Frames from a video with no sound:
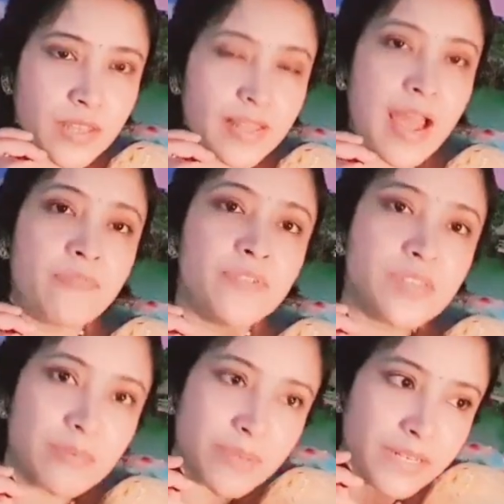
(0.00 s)
They have this
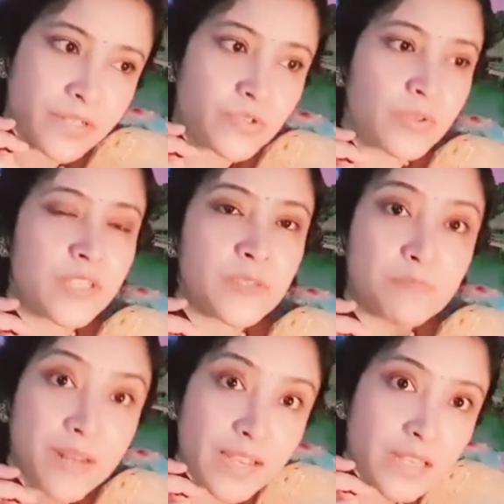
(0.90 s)
ability to
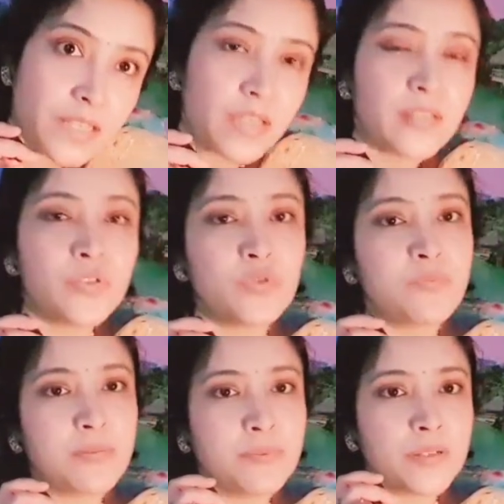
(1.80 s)
explain things to
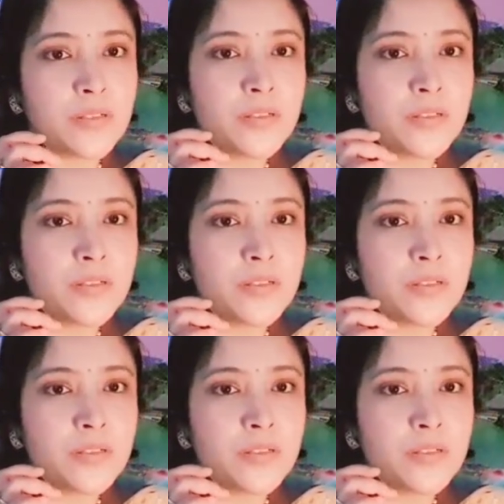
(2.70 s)
people,